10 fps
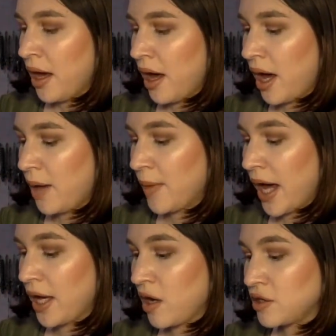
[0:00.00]

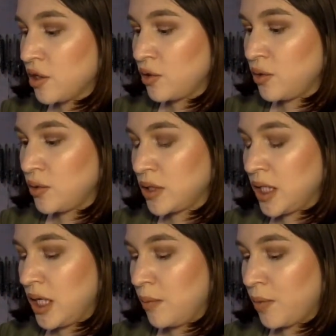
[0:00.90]
I also used
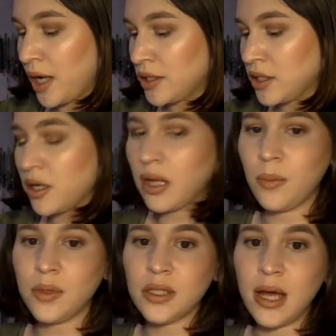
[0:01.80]
the bronzer a
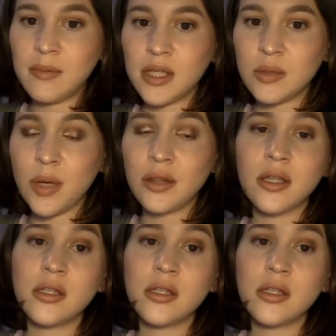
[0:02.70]
couple of times this month.